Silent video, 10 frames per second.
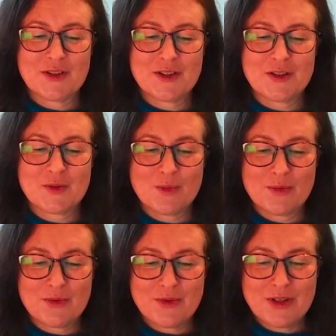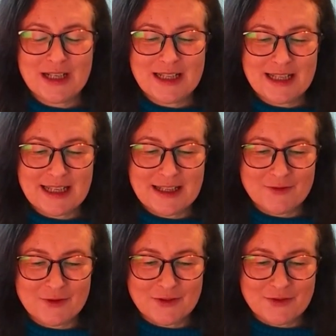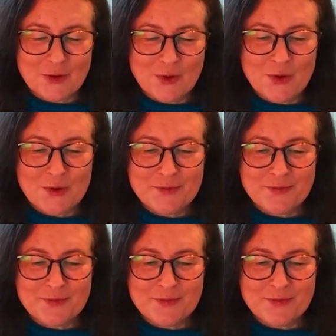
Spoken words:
And then just breathing in for four,